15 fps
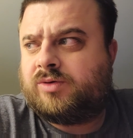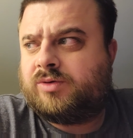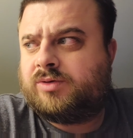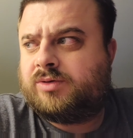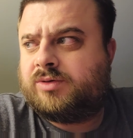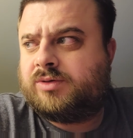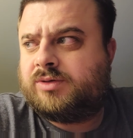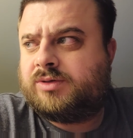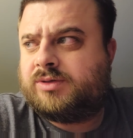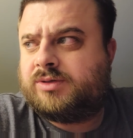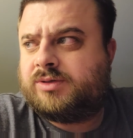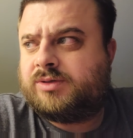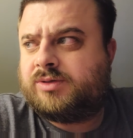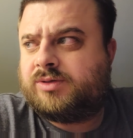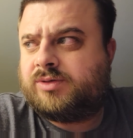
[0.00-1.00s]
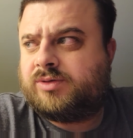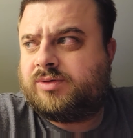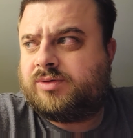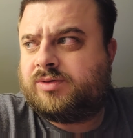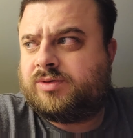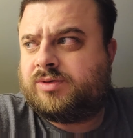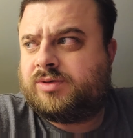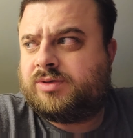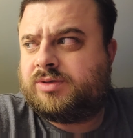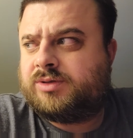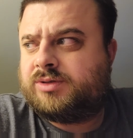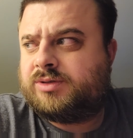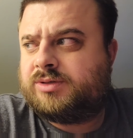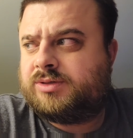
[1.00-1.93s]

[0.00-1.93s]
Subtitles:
Nothing is said.